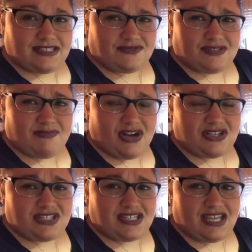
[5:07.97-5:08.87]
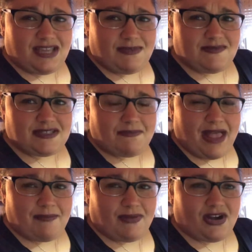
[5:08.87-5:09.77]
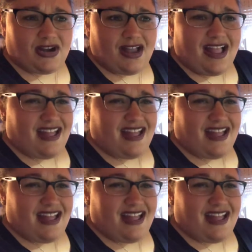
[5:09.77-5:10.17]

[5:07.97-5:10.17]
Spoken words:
or some parsley, maybe some pepper.